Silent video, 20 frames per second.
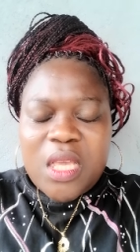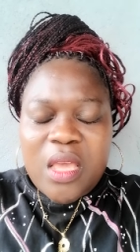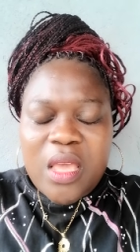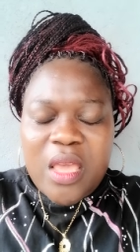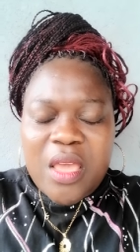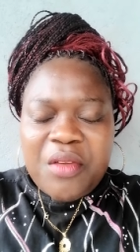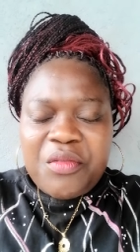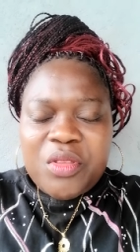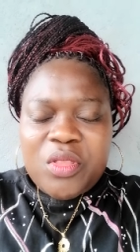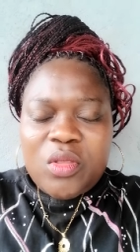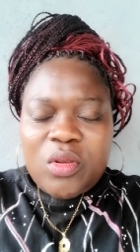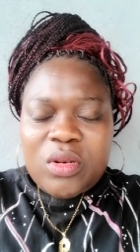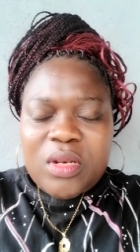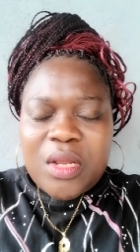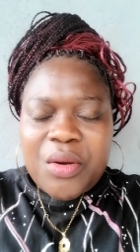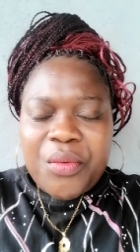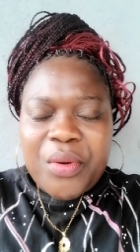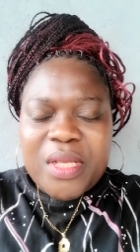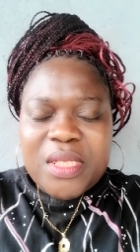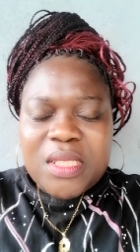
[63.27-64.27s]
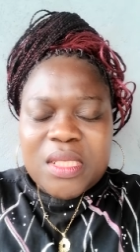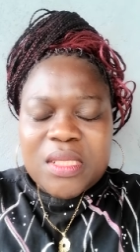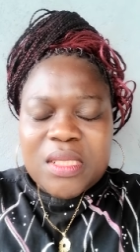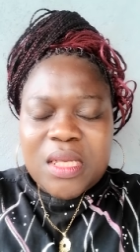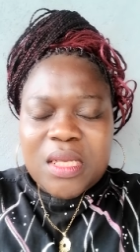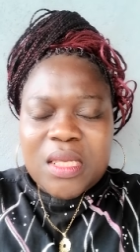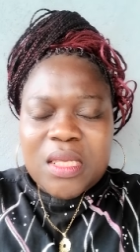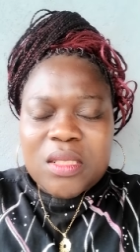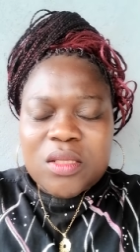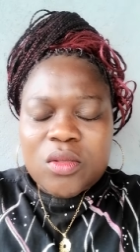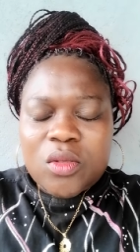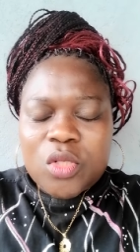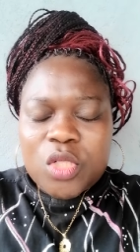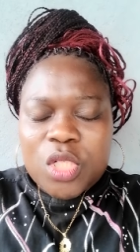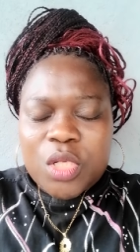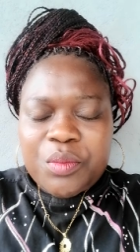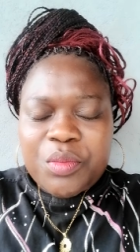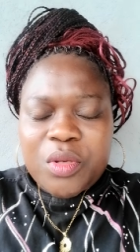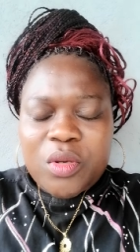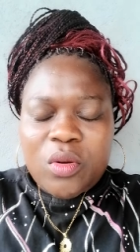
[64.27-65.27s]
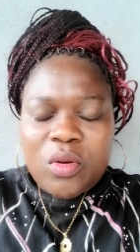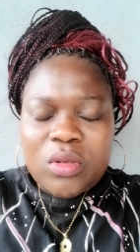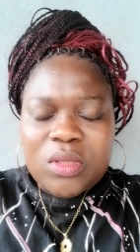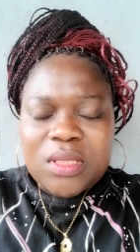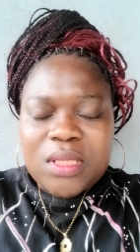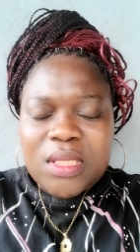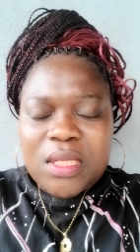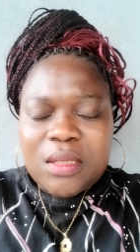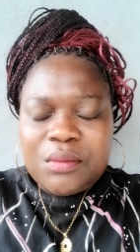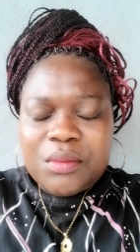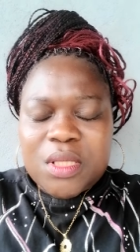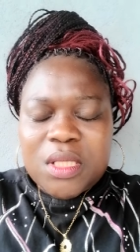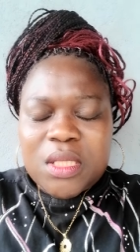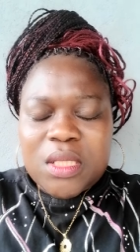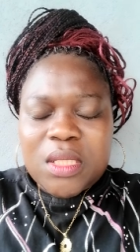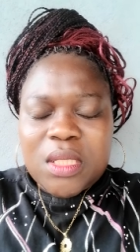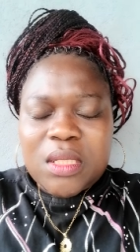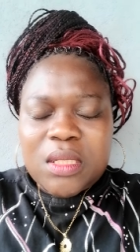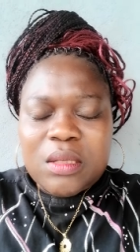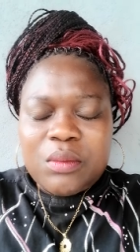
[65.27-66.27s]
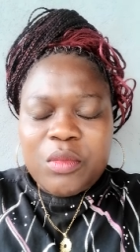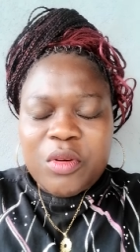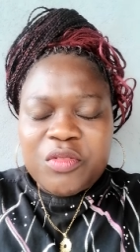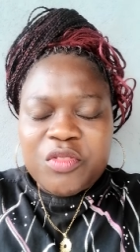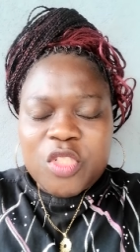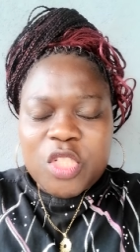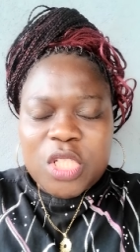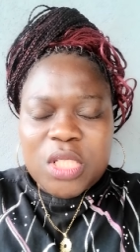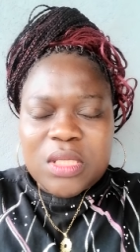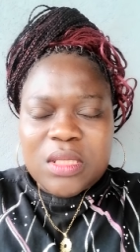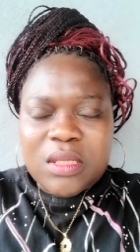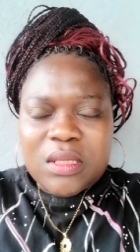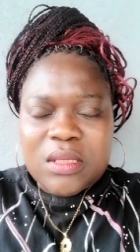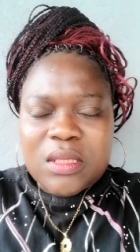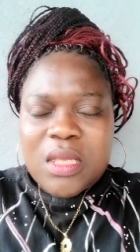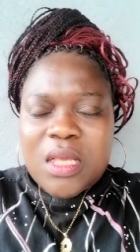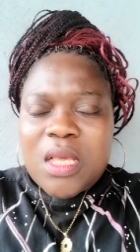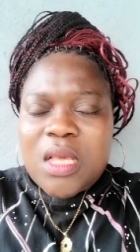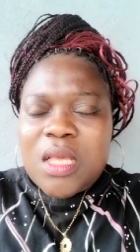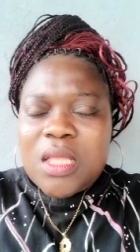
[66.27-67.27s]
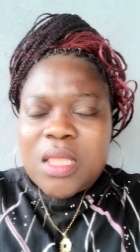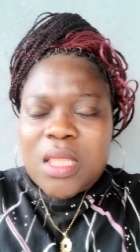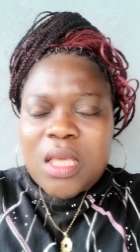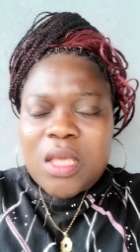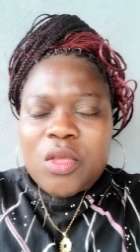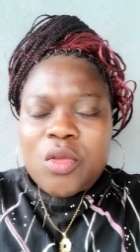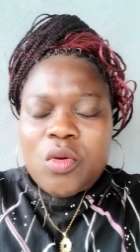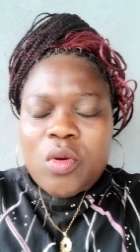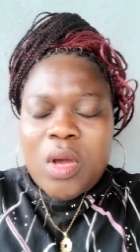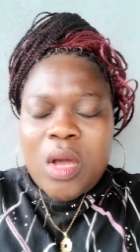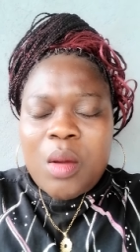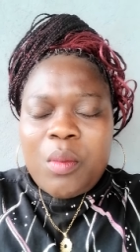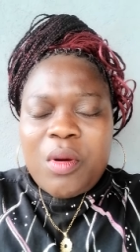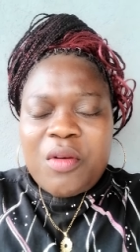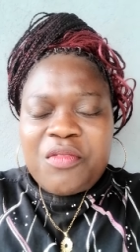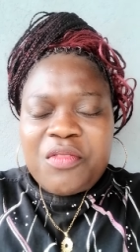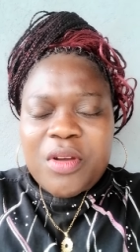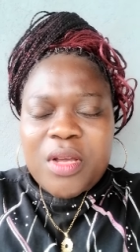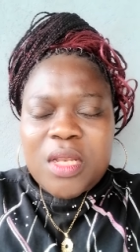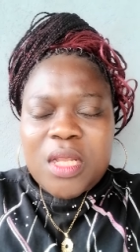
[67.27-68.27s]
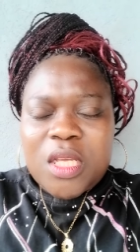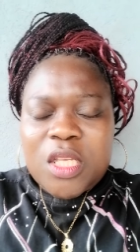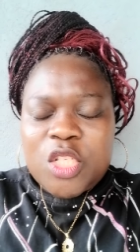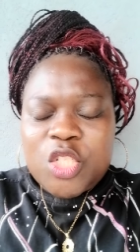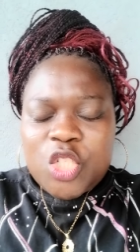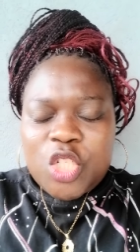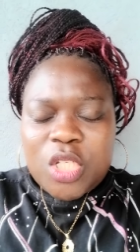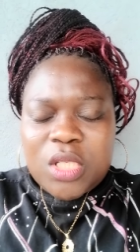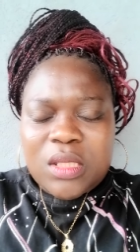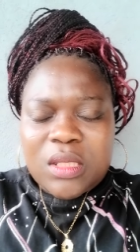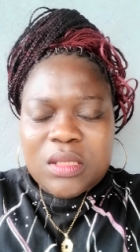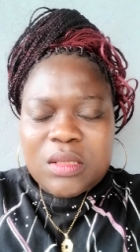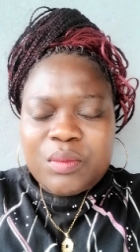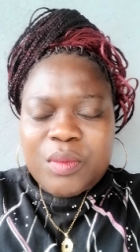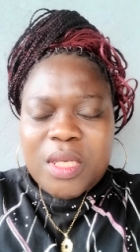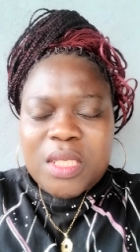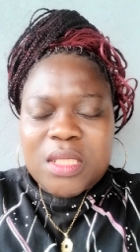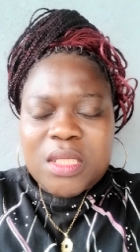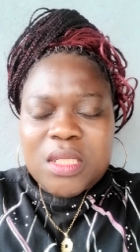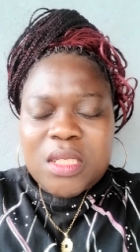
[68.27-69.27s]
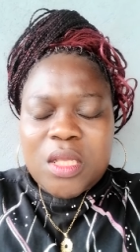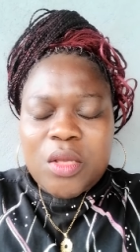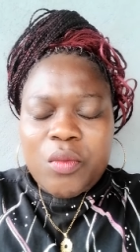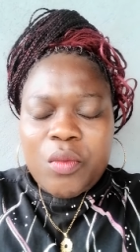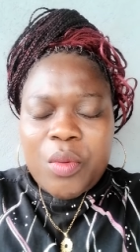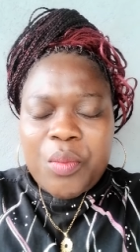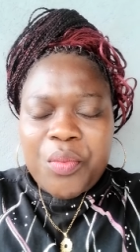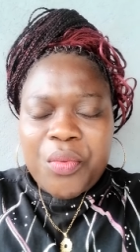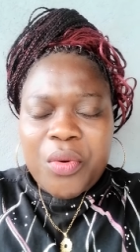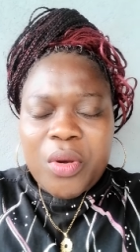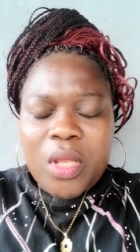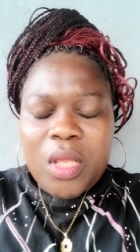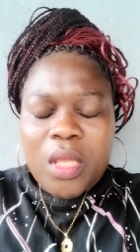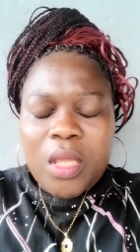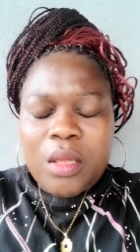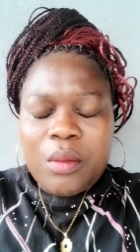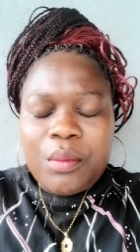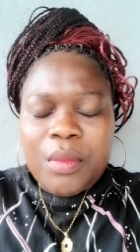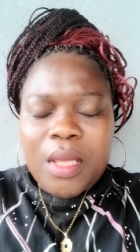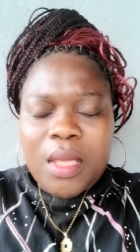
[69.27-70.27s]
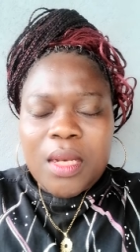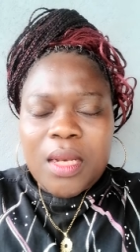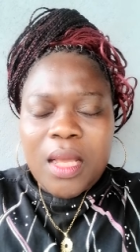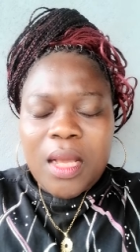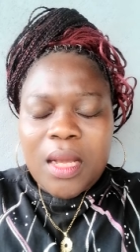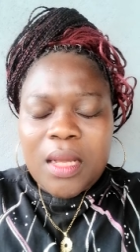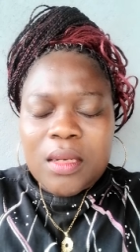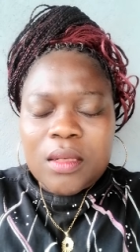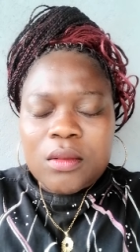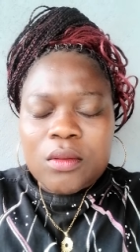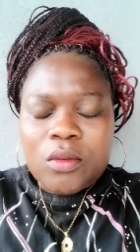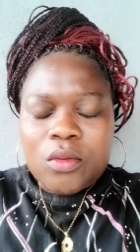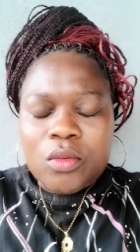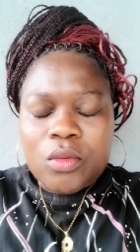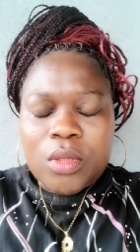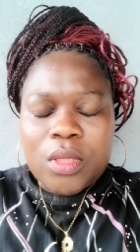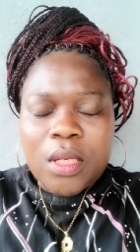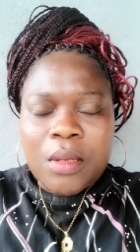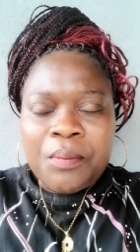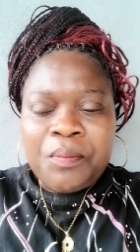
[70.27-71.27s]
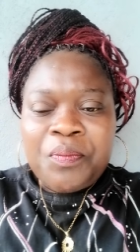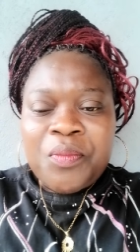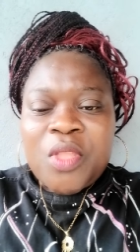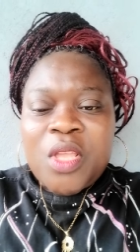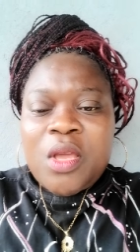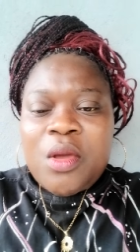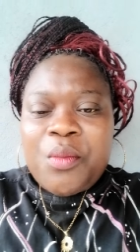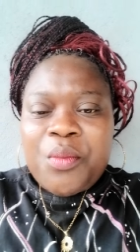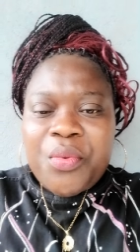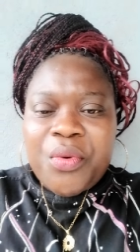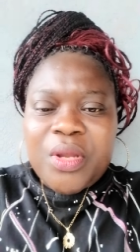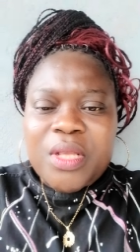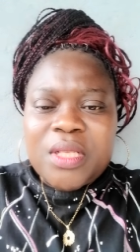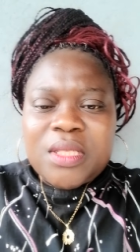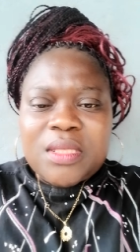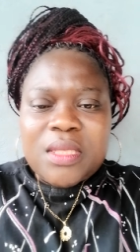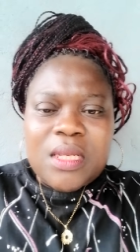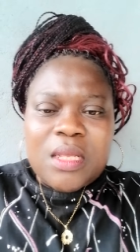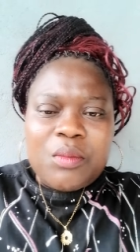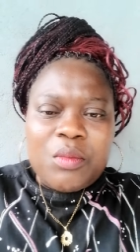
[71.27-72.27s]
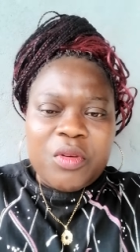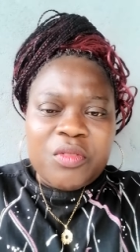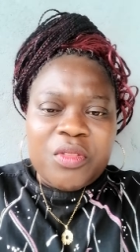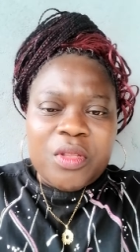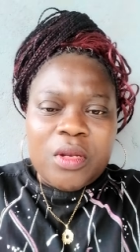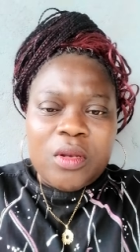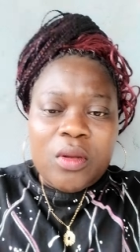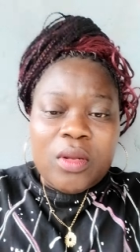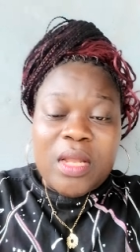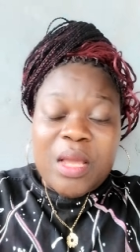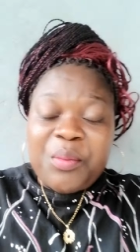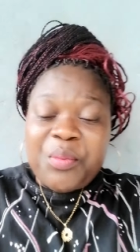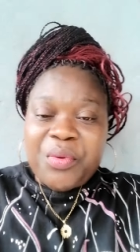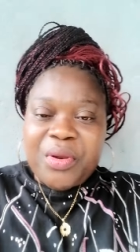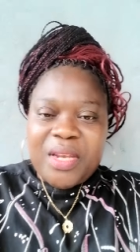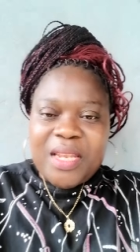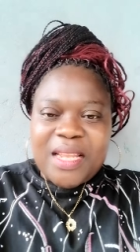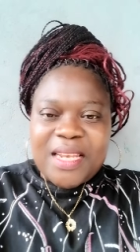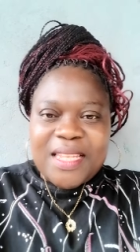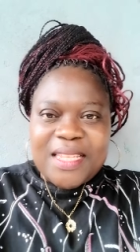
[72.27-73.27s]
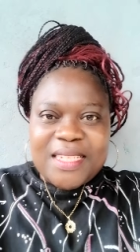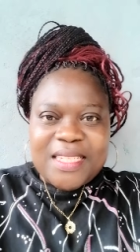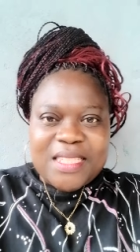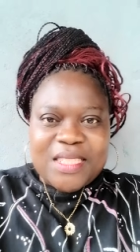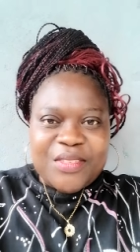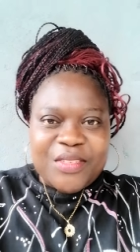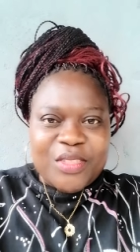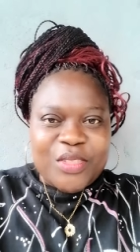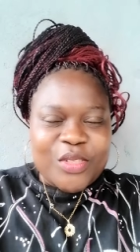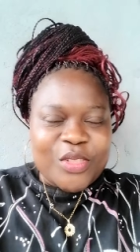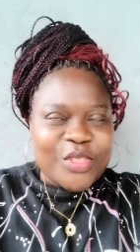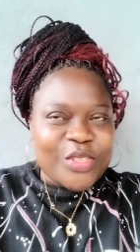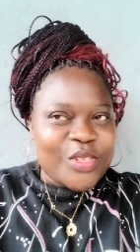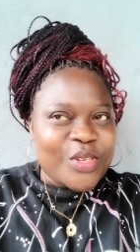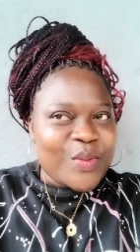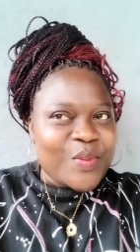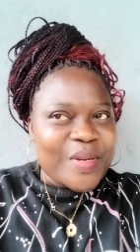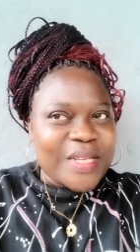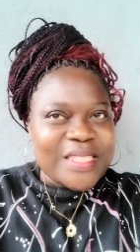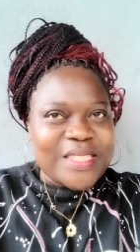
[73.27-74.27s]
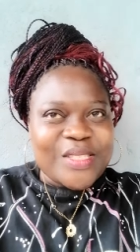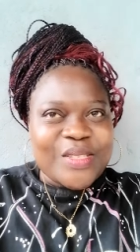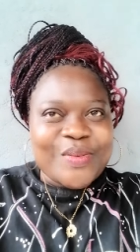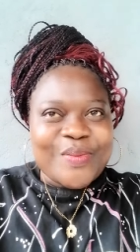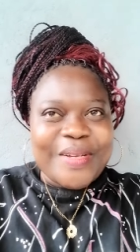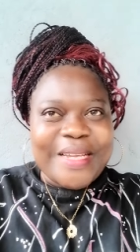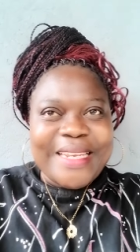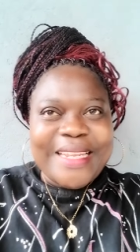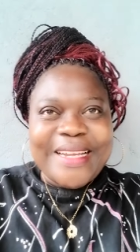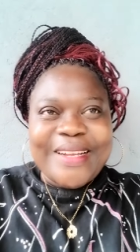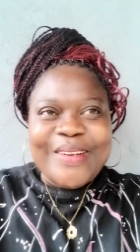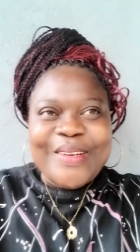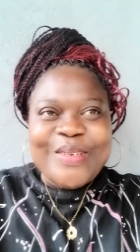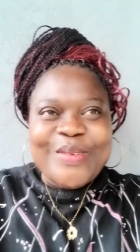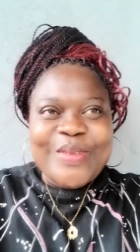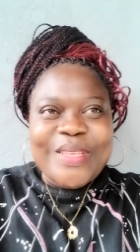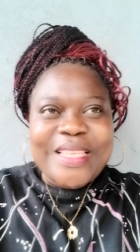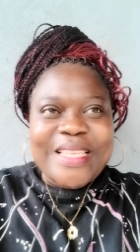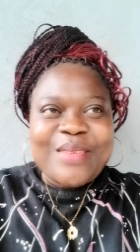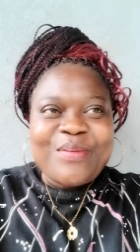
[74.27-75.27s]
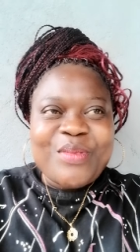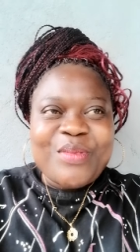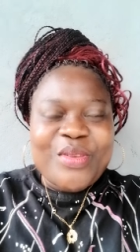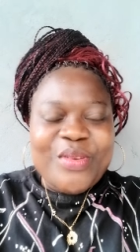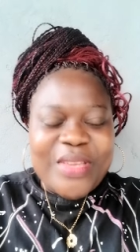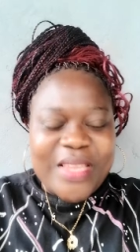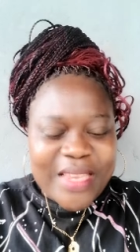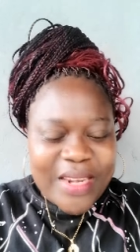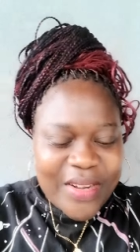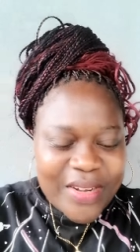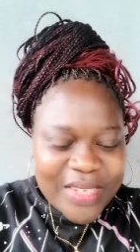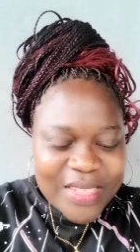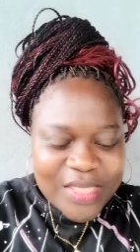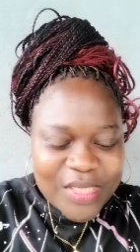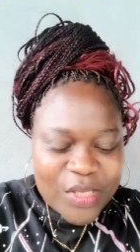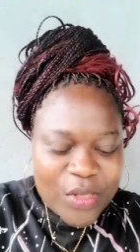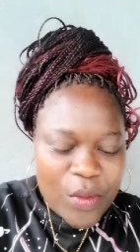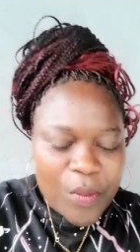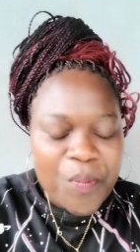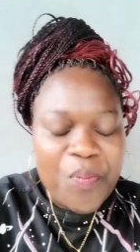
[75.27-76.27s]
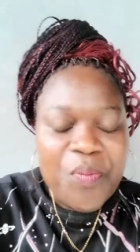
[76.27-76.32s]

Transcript: Every tongue that rises against us shall be condemned in the name of Jesus. Thank you, Abba Father. In Jesus' mighty name we pray. Amen. Hallelujah. Praise the name of the Lord. I pray that let this video shall not pass you by, that God will keep you, increase you,